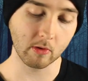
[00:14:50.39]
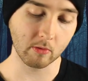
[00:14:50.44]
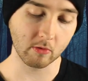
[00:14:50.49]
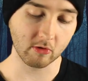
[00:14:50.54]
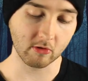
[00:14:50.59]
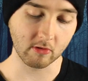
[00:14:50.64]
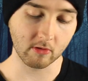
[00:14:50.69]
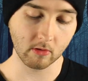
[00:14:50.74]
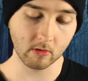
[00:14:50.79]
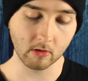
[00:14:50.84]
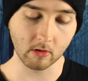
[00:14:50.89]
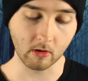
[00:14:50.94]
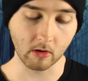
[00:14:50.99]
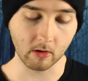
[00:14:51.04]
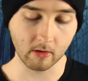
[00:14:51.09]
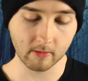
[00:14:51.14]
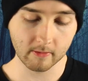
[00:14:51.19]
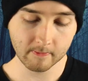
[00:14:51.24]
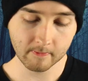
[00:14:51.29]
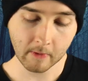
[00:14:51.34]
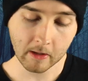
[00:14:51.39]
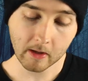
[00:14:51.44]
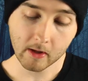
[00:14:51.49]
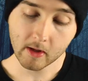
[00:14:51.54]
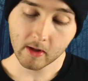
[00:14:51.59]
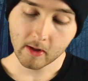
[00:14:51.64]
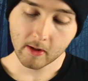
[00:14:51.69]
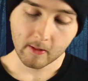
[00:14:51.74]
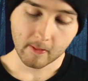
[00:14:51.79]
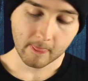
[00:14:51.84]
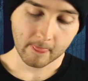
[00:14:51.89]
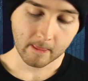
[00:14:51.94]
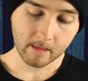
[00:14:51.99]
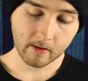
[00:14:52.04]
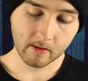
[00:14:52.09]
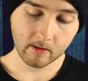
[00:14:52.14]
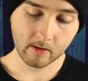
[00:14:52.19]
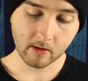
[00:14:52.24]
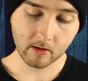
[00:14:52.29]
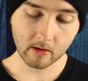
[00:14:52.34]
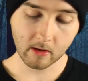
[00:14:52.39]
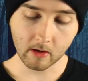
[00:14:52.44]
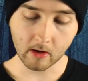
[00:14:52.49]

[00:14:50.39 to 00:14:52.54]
it was just, ugh. And then,